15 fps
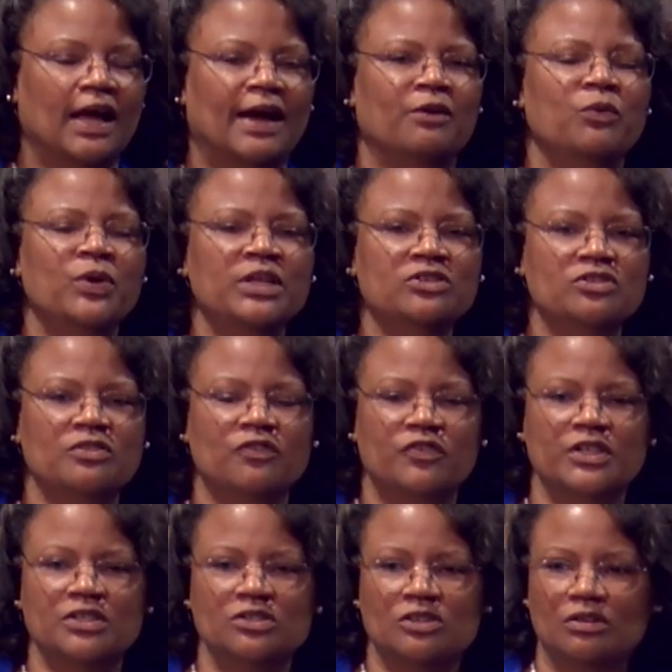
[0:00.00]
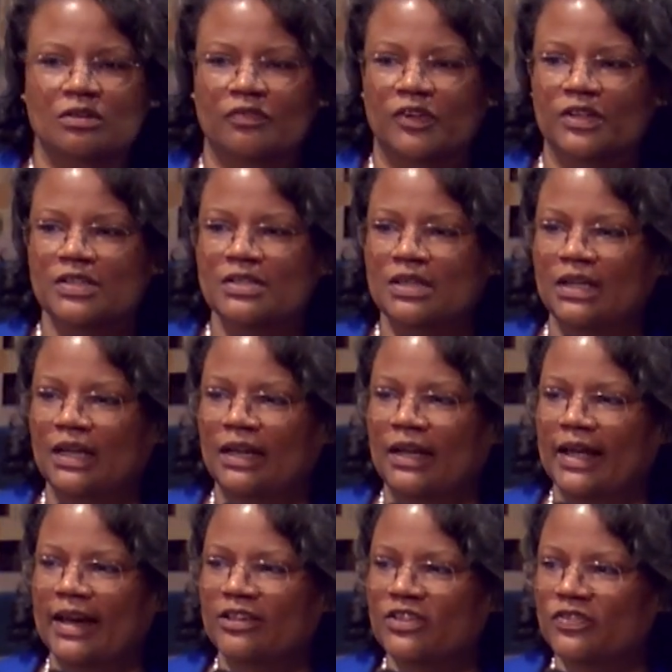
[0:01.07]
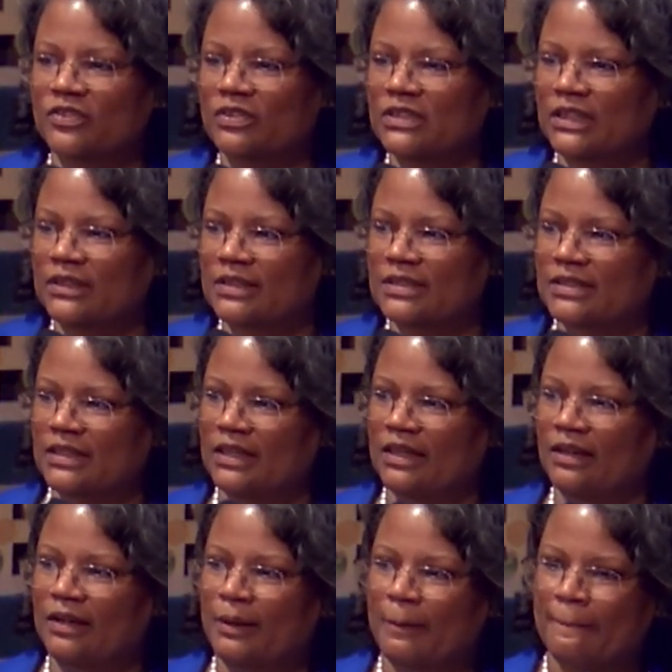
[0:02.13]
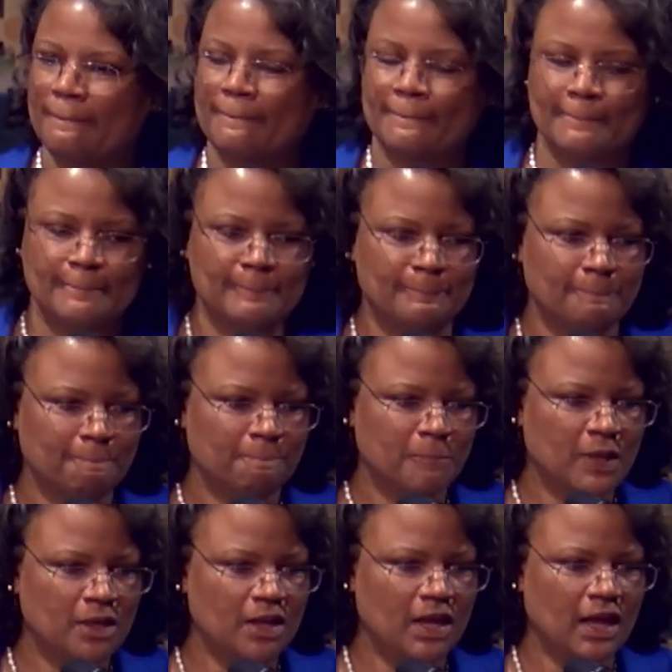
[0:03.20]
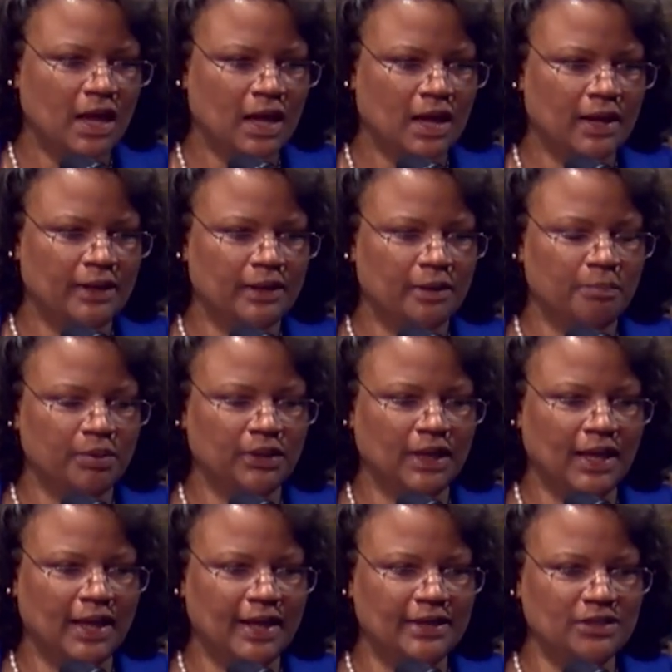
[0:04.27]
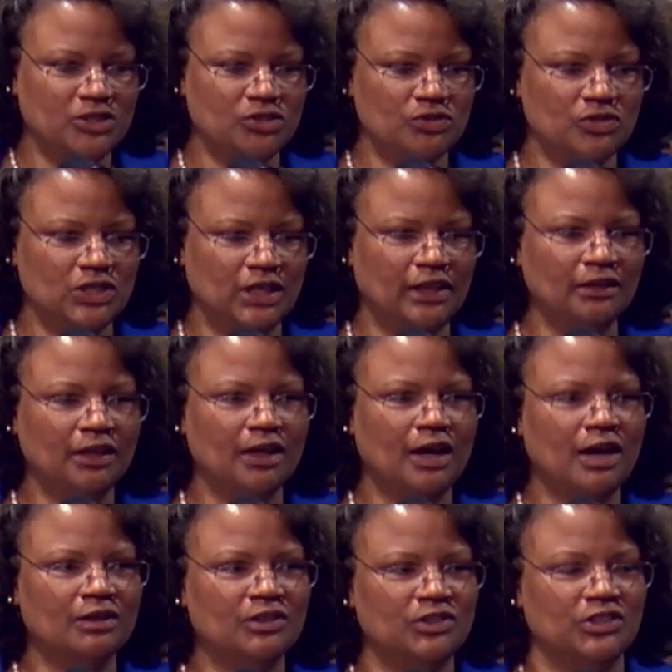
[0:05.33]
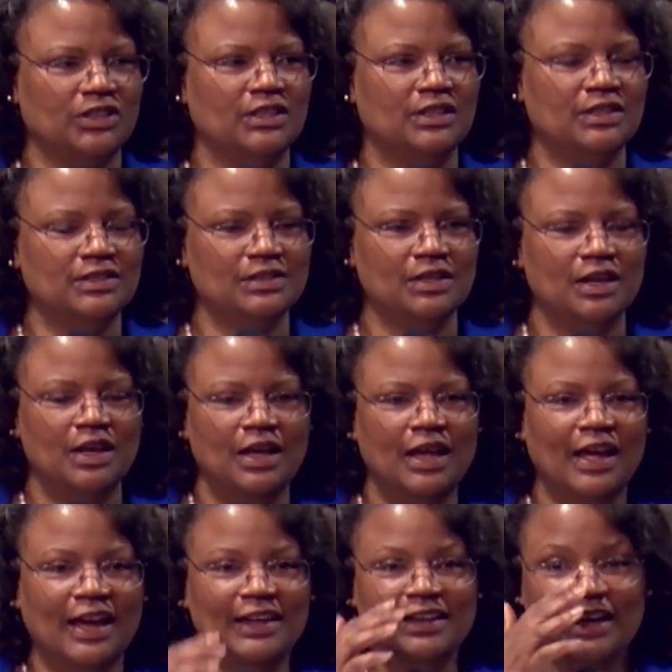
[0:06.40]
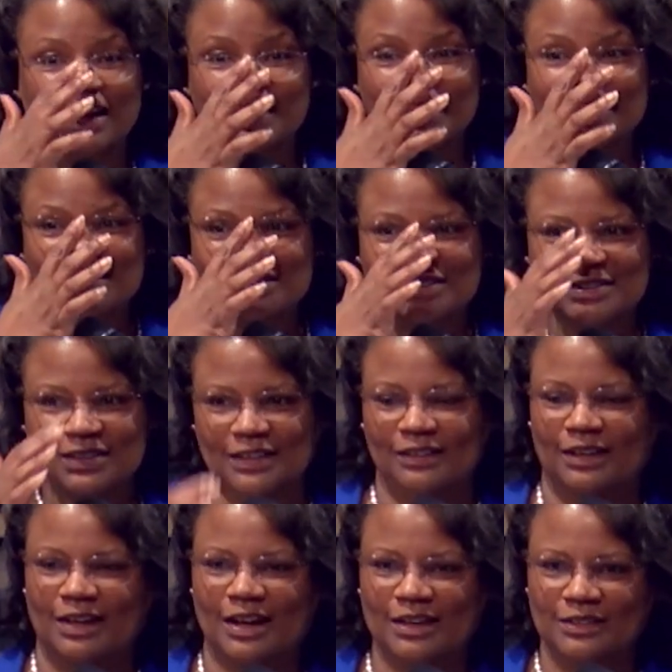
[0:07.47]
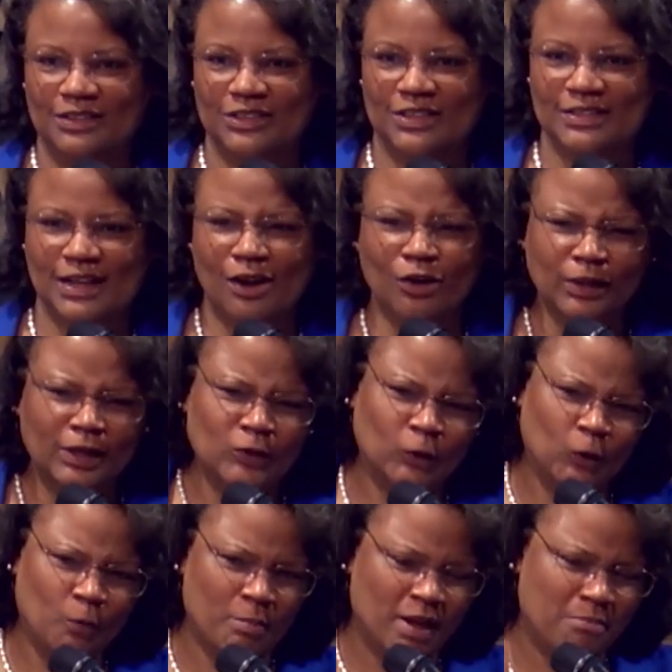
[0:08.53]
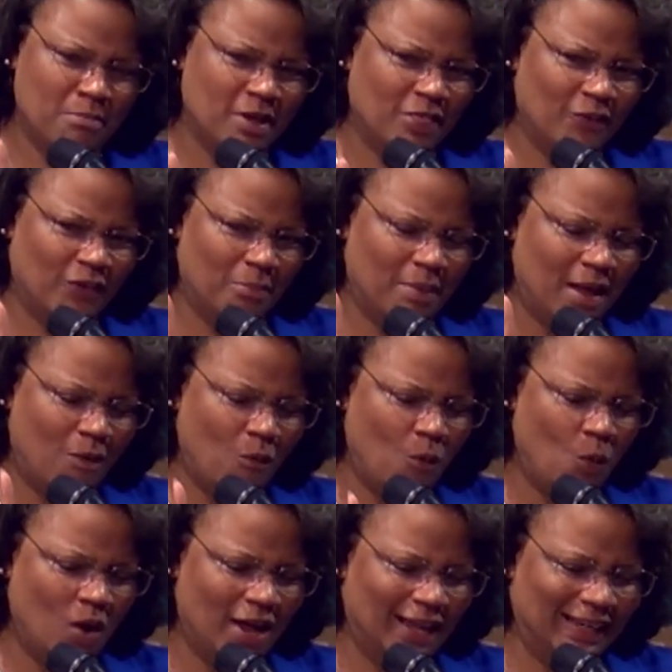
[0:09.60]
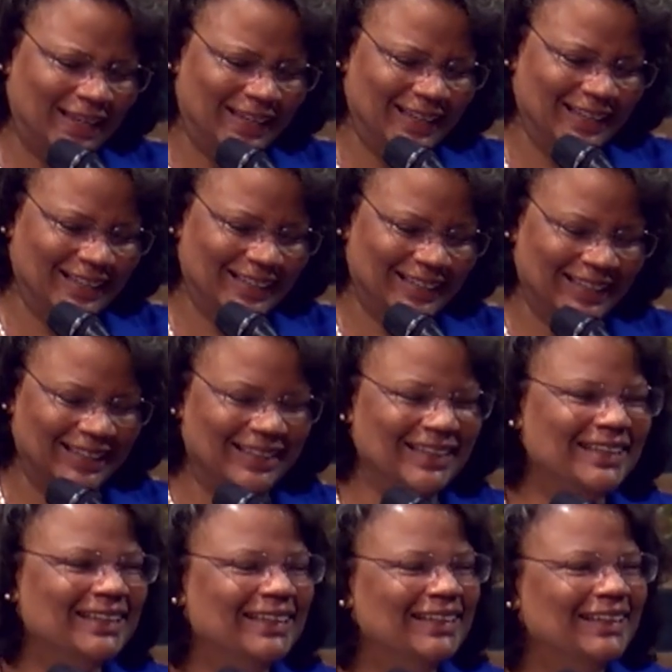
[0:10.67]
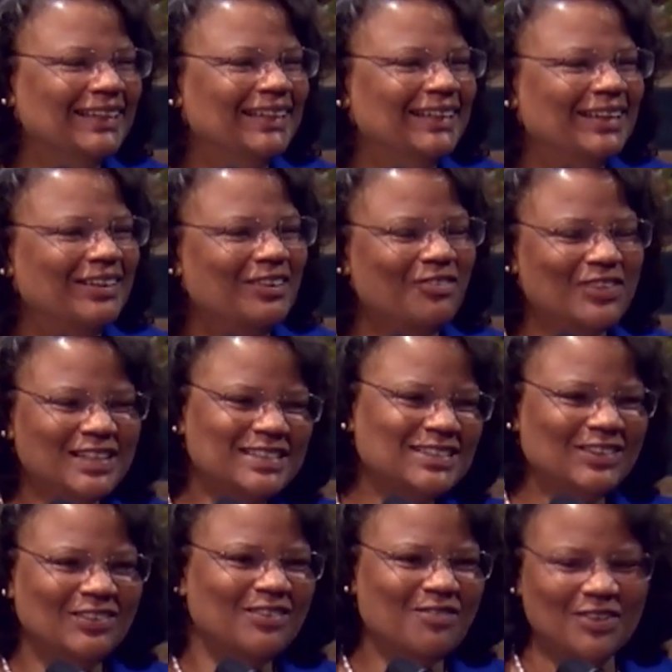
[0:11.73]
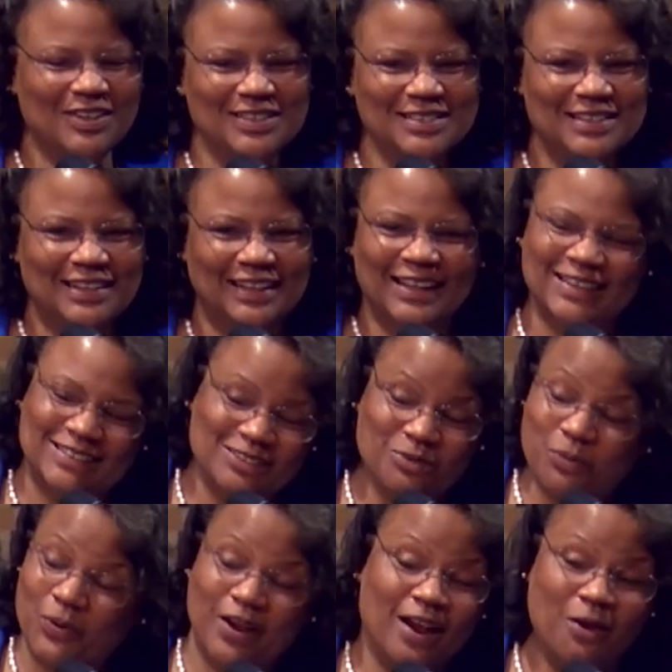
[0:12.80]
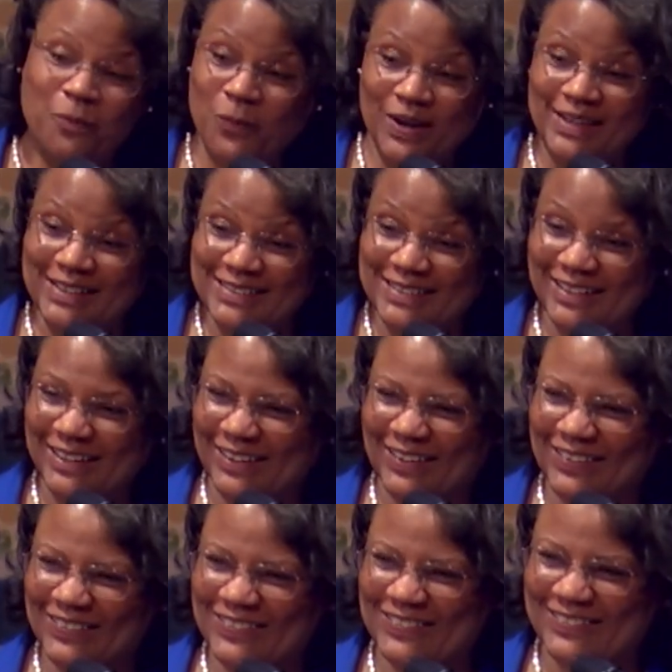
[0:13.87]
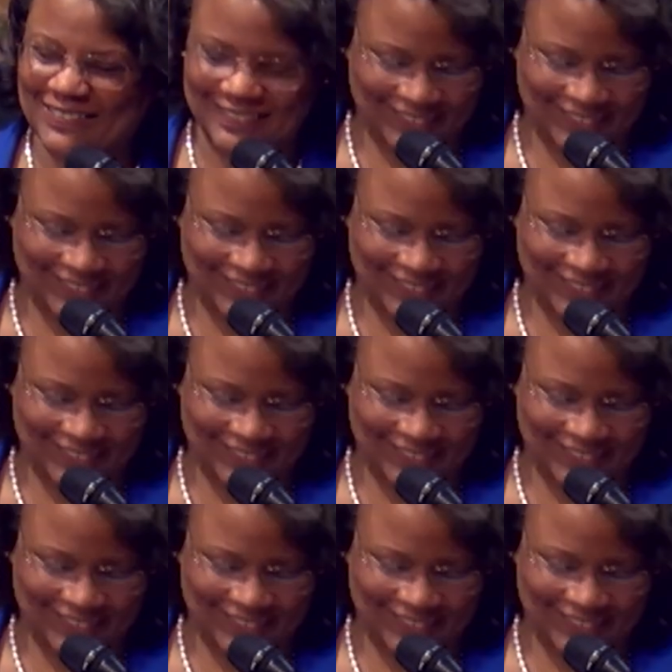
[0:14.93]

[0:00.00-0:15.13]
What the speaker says: I went to Fisk University in Nashville, Tennessee. I applied to 10 colleges. I got into 10 colleges. I only told my mother about one, Fisk University, because it's where I wanted to go.